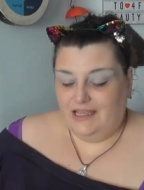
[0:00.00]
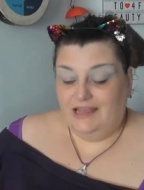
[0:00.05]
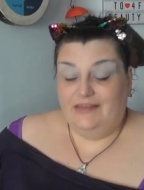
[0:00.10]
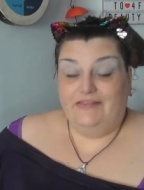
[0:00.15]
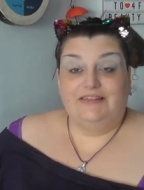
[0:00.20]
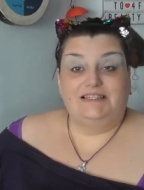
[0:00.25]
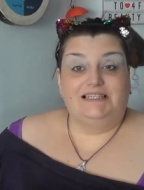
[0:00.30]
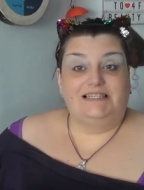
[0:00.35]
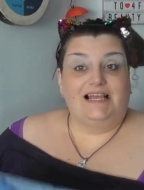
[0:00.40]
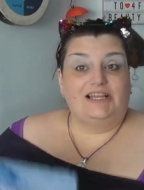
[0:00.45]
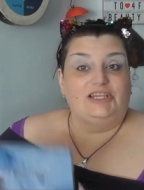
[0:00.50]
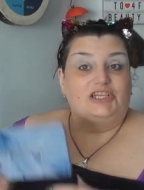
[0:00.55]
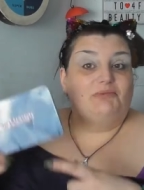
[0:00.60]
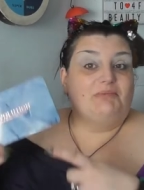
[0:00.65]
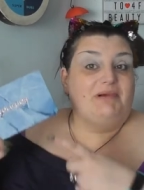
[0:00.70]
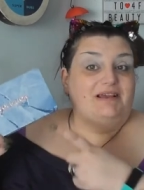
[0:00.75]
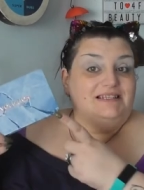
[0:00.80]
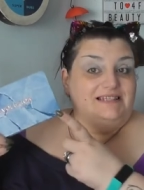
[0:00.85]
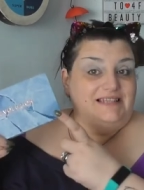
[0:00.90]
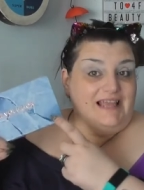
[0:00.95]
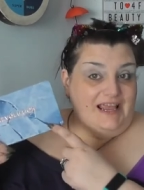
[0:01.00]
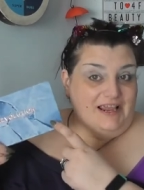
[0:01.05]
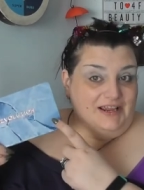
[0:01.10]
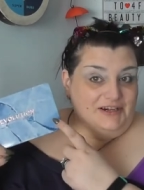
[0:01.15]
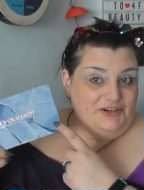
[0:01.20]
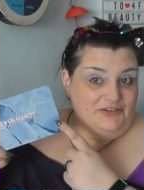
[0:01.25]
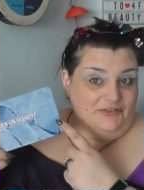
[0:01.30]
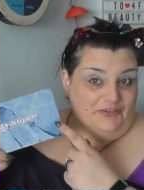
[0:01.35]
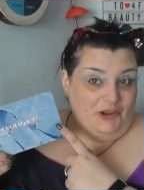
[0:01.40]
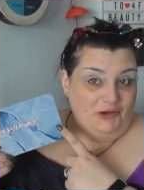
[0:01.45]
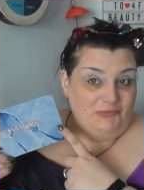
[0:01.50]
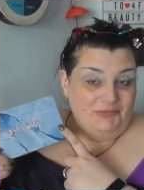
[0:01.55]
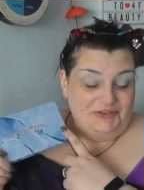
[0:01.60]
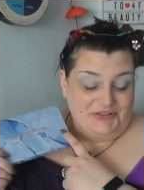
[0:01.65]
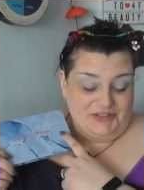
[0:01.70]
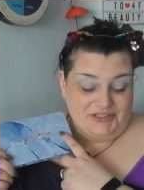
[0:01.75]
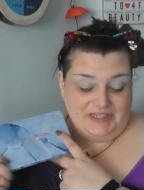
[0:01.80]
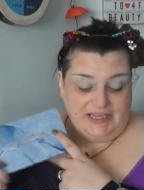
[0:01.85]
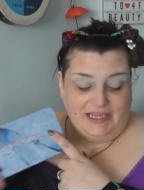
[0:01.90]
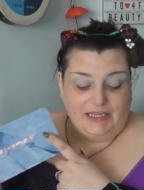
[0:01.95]
This is actually my second film
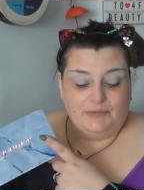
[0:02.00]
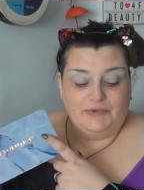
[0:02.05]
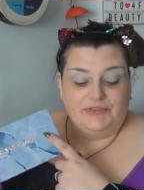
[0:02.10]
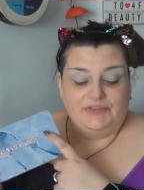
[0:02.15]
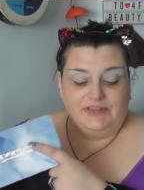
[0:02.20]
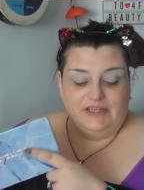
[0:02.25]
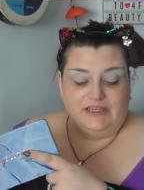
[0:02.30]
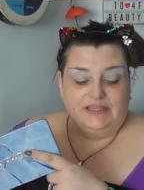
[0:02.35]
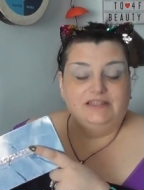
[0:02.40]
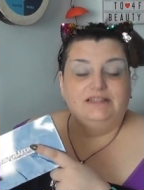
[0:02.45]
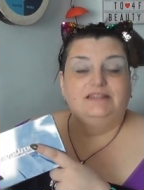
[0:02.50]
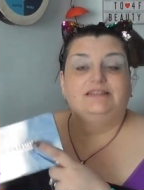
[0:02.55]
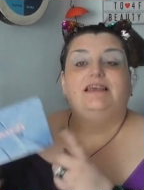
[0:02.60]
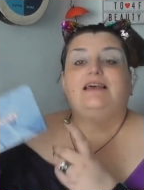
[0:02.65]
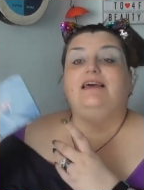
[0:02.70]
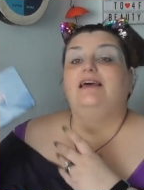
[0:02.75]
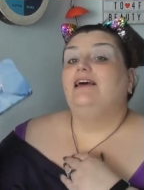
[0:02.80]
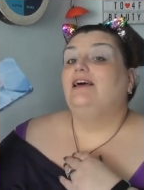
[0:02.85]
of the day with this.